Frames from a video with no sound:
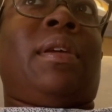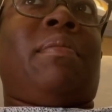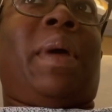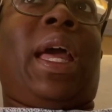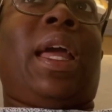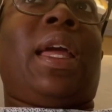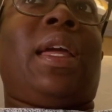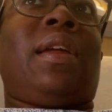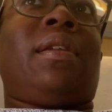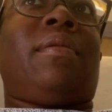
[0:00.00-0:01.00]

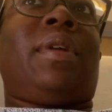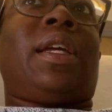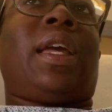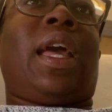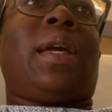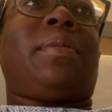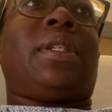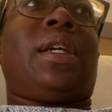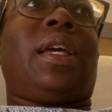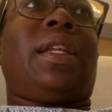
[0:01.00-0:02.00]
pain when it came
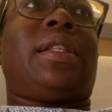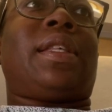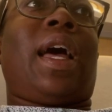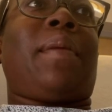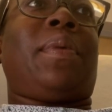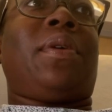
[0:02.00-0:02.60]
to any type